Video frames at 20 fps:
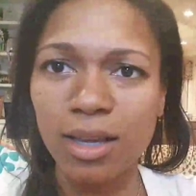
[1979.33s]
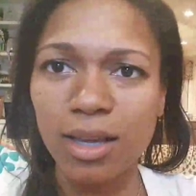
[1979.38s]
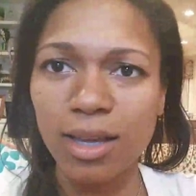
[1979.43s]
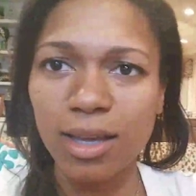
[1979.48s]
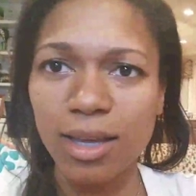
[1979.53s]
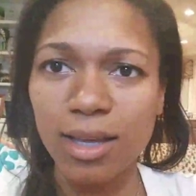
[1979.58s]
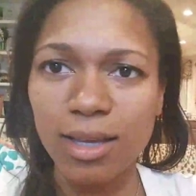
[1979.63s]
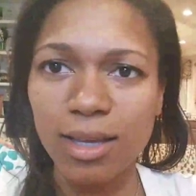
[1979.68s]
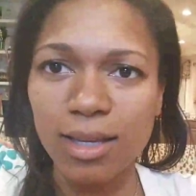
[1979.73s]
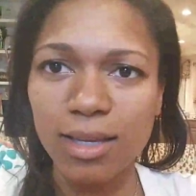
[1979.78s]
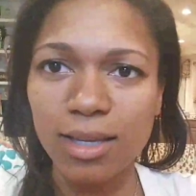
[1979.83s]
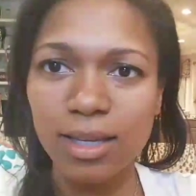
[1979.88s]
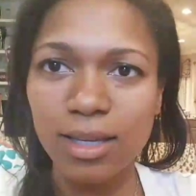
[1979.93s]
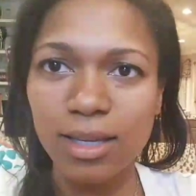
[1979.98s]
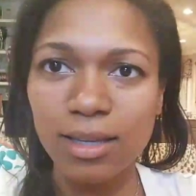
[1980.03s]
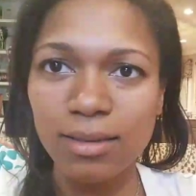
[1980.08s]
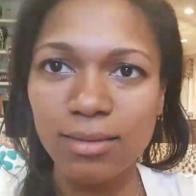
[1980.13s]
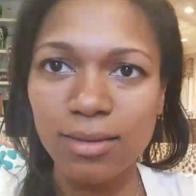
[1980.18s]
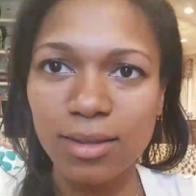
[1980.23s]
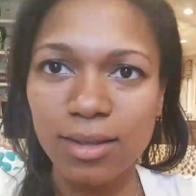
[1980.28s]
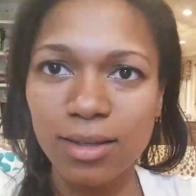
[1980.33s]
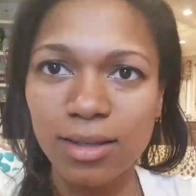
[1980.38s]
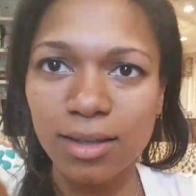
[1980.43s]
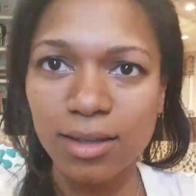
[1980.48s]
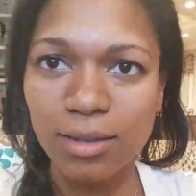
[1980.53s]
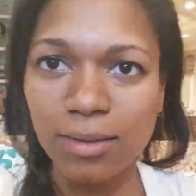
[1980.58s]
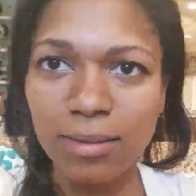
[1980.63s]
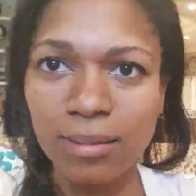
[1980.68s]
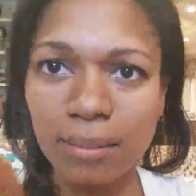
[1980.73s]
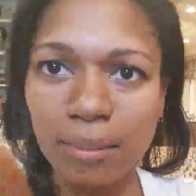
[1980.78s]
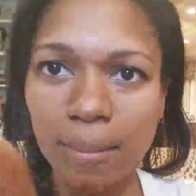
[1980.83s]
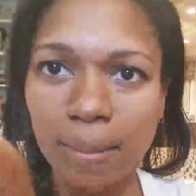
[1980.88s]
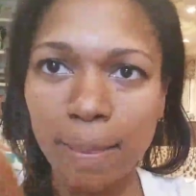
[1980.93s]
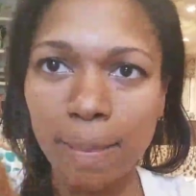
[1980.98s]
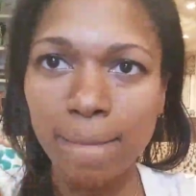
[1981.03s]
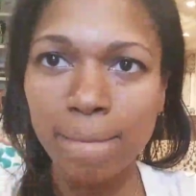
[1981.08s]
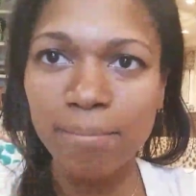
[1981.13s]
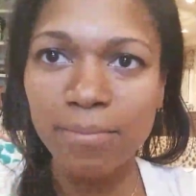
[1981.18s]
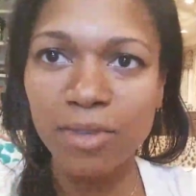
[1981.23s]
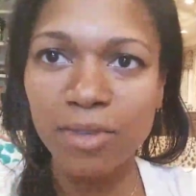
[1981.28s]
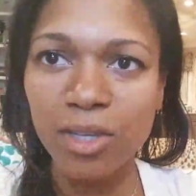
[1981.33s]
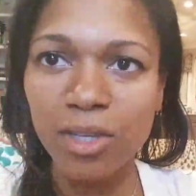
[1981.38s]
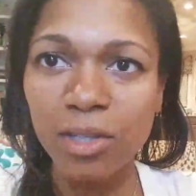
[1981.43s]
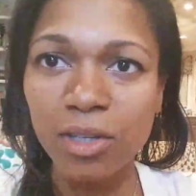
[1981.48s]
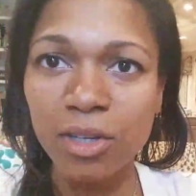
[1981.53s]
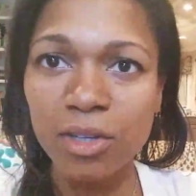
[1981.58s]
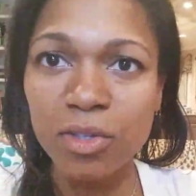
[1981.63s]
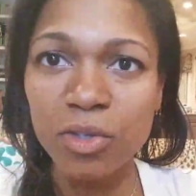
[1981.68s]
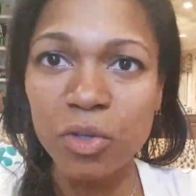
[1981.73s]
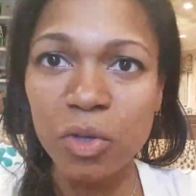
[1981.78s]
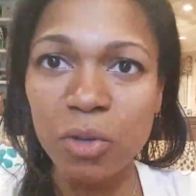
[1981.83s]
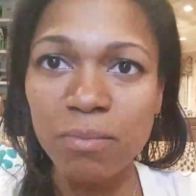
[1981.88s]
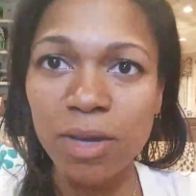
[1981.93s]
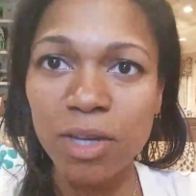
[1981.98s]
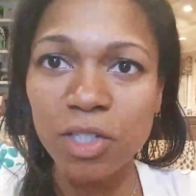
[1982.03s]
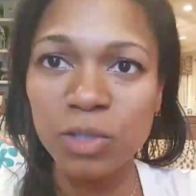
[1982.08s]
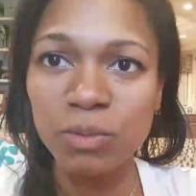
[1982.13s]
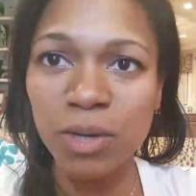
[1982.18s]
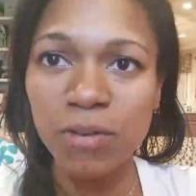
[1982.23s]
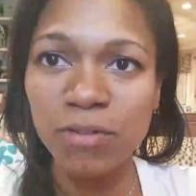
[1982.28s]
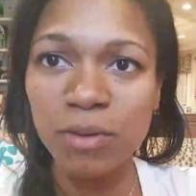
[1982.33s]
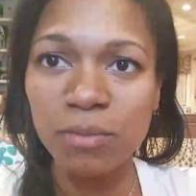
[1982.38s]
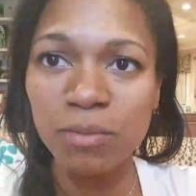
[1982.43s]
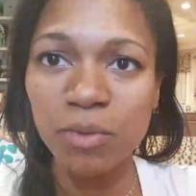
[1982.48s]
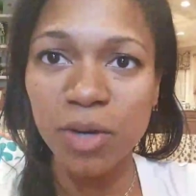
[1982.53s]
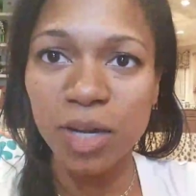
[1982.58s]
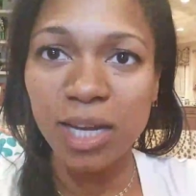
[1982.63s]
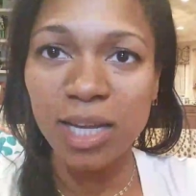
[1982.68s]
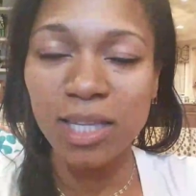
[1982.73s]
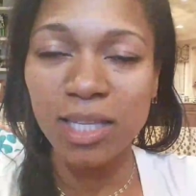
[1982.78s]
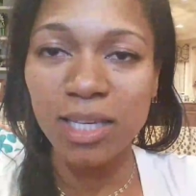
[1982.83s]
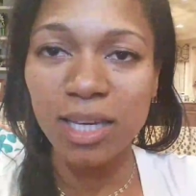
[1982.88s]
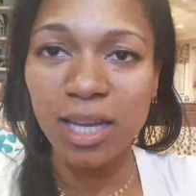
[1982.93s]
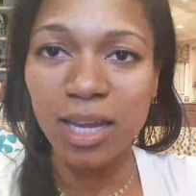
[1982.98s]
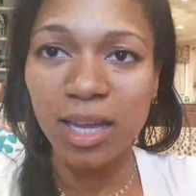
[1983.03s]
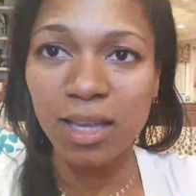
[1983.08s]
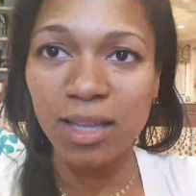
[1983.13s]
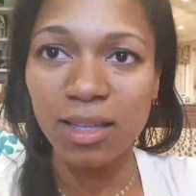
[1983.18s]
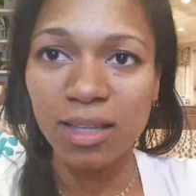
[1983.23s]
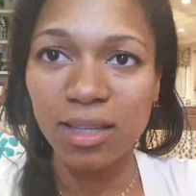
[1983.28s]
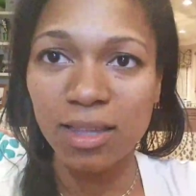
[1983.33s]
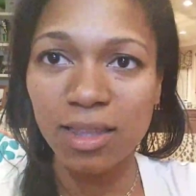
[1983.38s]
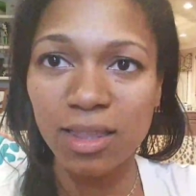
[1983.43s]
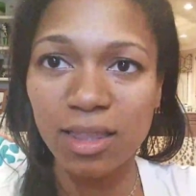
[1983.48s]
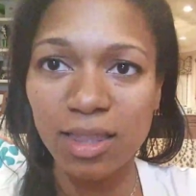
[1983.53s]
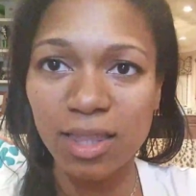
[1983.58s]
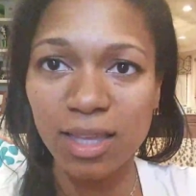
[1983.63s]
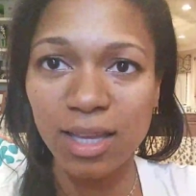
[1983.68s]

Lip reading: And you learn so much more from working than